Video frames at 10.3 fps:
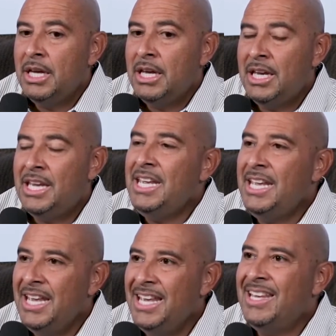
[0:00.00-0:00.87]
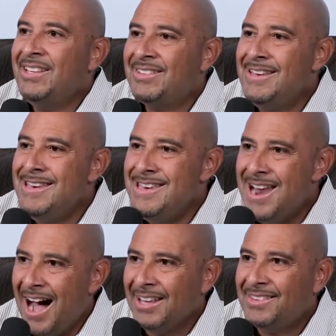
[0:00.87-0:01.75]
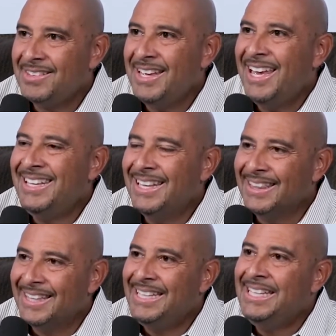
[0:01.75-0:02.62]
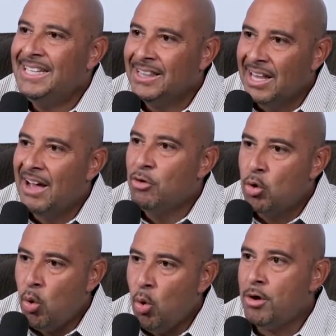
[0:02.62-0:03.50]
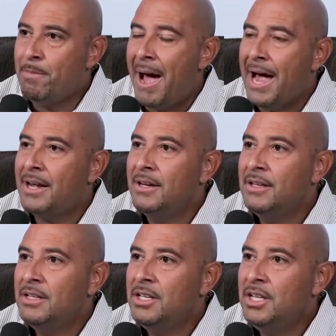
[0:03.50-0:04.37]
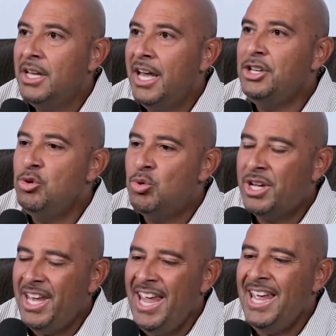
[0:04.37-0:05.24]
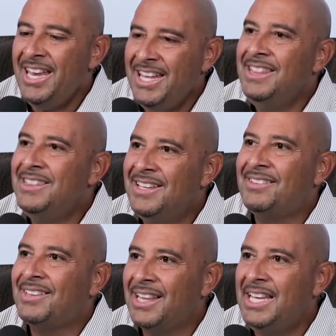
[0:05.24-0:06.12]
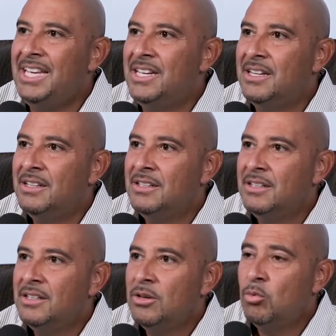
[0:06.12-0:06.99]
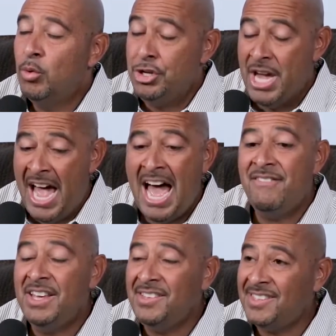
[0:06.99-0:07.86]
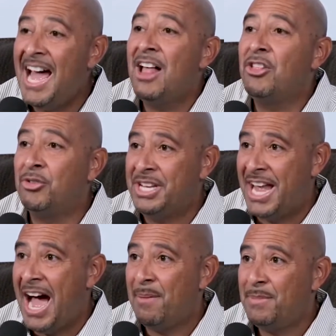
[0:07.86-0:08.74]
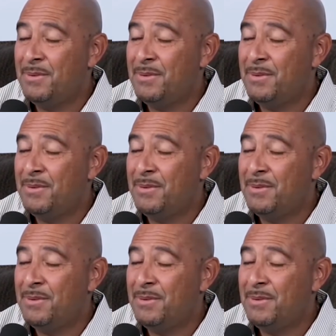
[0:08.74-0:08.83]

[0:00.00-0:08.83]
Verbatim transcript: he is not an elite level quarterback. And you can't in this league, when you have a salary cap